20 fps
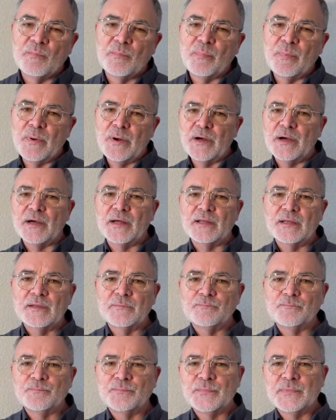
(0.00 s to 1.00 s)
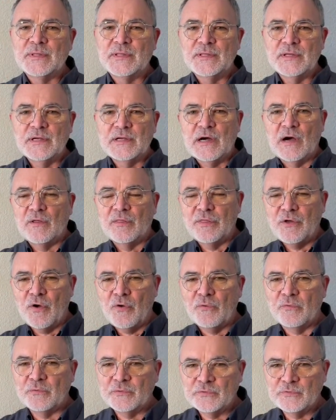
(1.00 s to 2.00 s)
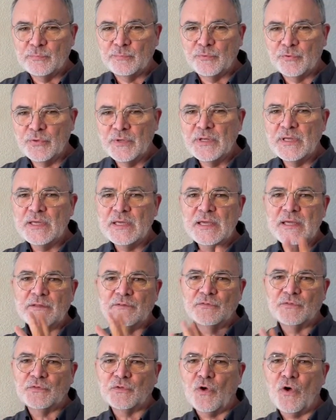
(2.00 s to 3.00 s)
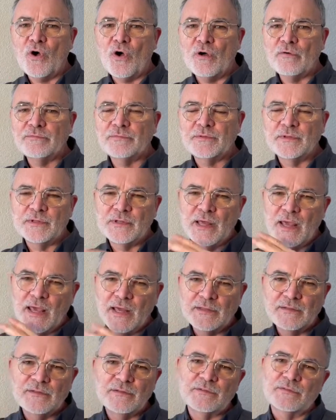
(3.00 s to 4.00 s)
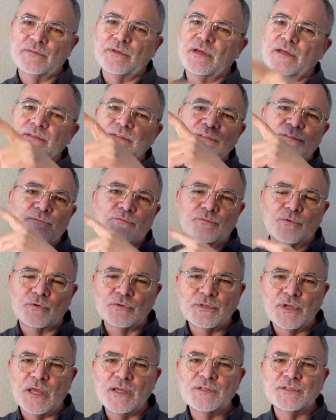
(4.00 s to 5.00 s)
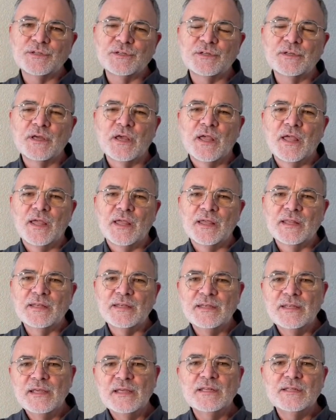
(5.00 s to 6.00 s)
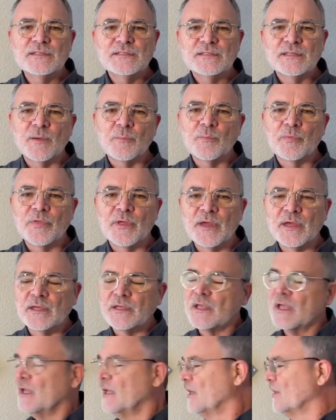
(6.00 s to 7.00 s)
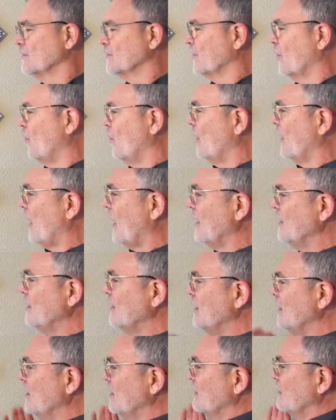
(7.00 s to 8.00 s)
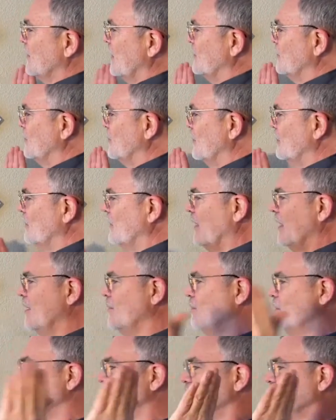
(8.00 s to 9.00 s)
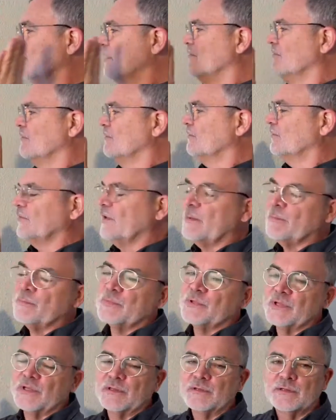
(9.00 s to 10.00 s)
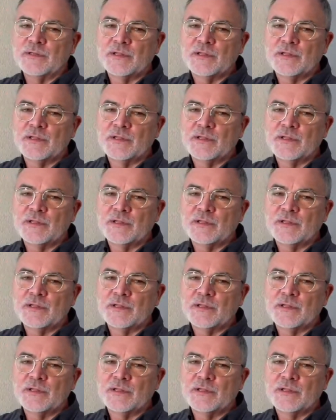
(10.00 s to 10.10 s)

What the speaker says: But although it was pretty and soft and had this nice rotation, it needed something. So what I did is I took the image and flipped it.